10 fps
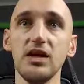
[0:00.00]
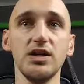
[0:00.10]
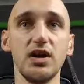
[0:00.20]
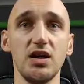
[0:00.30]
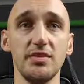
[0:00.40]

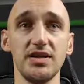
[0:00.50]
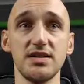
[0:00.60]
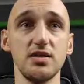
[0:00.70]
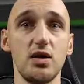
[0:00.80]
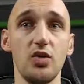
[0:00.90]
in
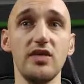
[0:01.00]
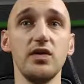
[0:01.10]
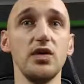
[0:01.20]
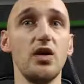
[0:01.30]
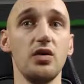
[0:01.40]
tournaments.
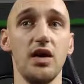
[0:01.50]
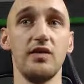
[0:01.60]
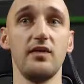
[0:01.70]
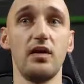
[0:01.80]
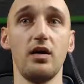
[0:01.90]
Even though you
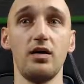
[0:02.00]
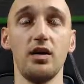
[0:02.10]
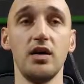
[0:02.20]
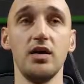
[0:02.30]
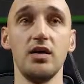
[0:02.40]
have a
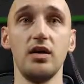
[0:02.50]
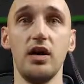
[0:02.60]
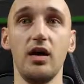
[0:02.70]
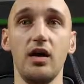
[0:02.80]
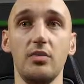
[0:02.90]

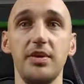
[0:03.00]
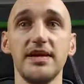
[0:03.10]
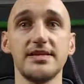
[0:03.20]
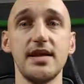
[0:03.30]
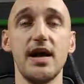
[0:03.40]
a
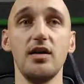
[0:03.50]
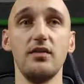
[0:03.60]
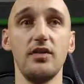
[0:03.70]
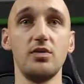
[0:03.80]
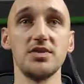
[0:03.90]
big stack
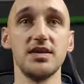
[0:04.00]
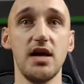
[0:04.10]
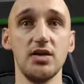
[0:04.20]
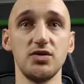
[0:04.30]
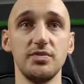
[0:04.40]
of almost
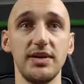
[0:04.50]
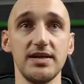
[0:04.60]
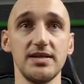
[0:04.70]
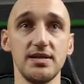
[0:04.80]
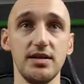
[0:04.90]
100
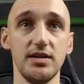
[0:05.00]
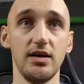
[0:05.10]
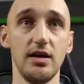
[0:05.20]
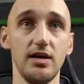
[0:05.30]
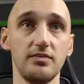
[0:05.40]
bigs in
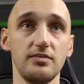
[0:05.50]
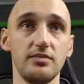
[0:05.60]
a